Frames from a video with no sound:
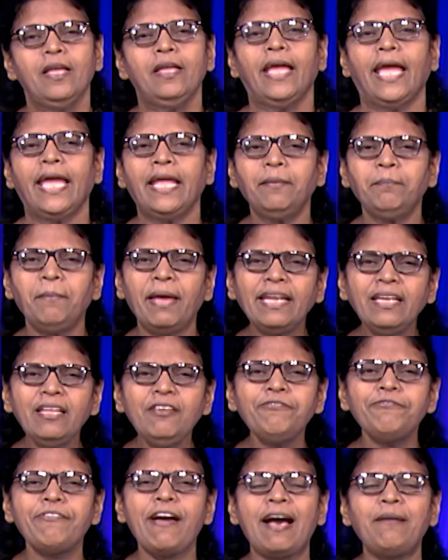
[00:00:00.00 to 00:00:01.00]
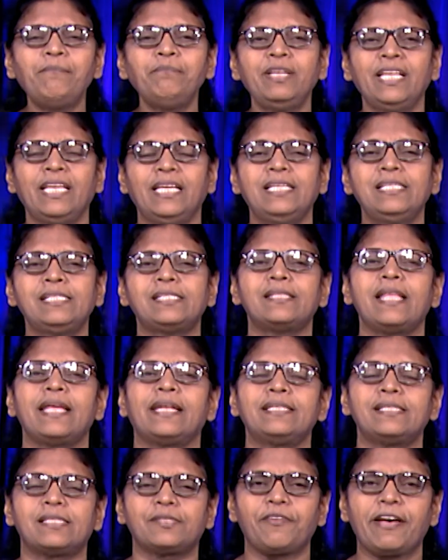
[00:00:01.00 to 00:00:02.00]
In many families, there
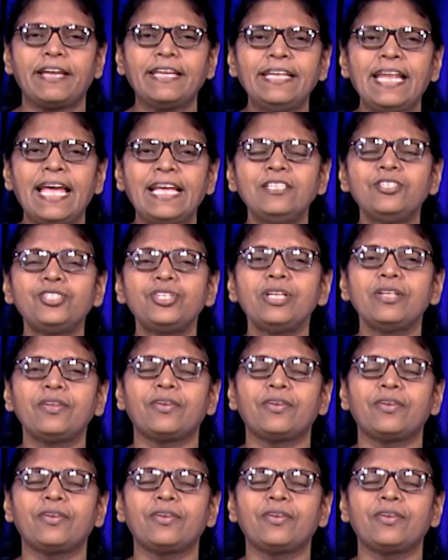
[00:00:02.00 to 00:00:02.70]
is financial